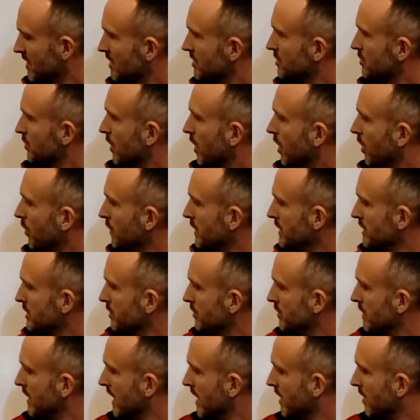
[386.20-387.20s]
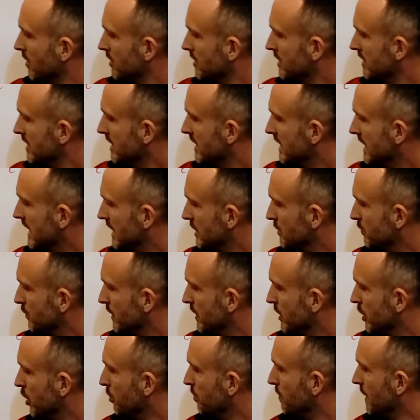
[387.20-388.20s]
So all we do now is
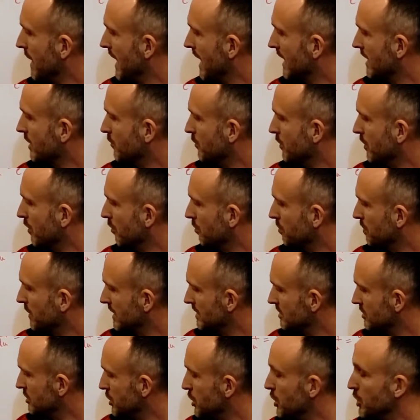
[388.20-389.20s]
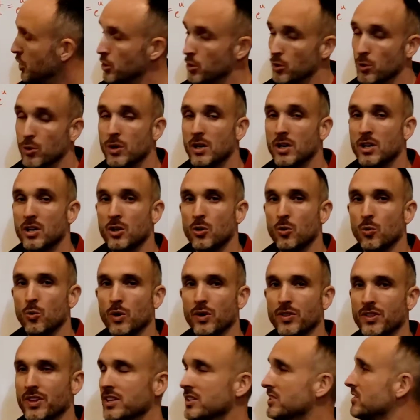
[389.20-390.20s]
we go back and we replace U
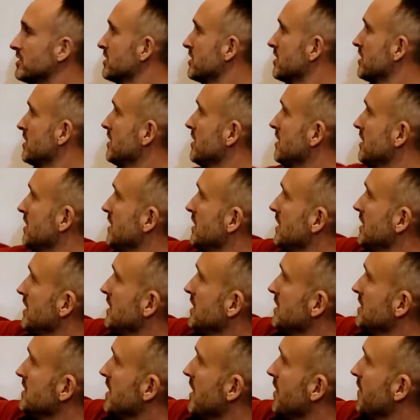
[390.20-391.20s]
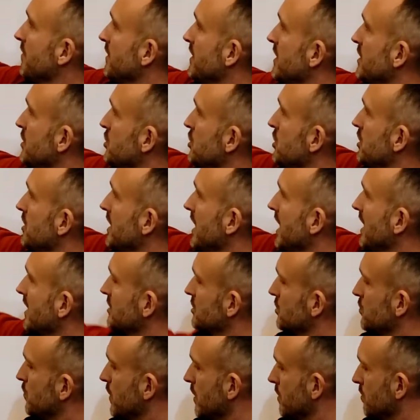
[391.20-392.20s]
with its definition
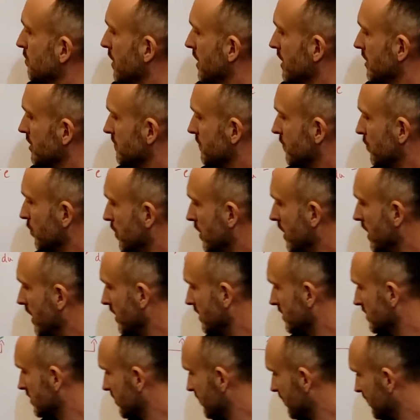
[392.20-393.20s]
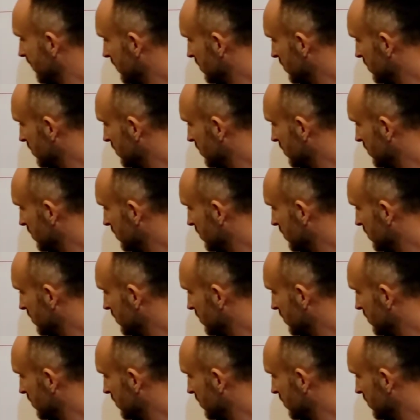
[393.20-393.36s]
X squared minus 4X.